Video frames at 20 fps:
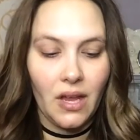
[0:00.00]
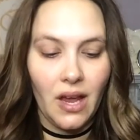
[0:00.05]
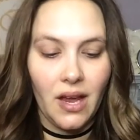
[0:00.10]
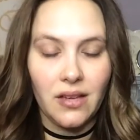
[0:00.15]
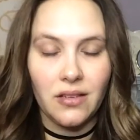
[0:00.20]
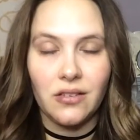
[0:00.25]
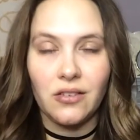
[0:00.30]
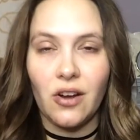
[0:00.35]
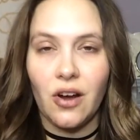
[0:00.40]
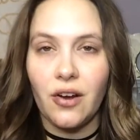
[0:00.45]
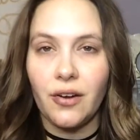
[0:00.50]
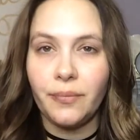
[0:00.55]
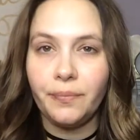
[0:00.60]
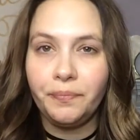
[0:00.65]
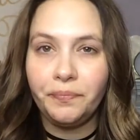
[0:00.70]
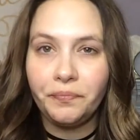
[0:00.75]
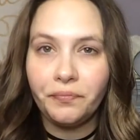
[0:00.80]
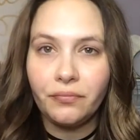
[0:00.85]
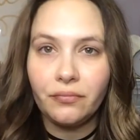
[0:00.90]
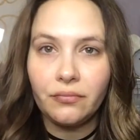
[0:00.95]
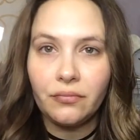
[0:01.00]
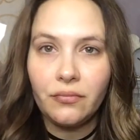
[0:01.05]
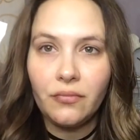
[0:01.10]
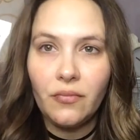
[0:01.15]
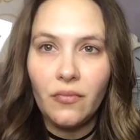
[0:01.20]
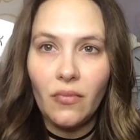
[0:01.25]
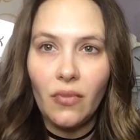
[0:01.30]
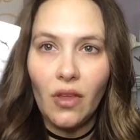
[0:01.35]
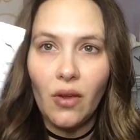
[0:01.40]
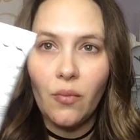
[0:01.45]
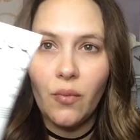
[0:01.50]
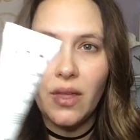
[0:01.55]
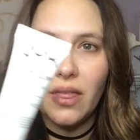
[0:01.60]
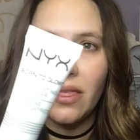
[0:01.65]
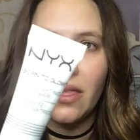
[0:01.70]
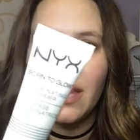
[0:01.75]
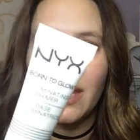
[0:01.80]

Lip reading: I start with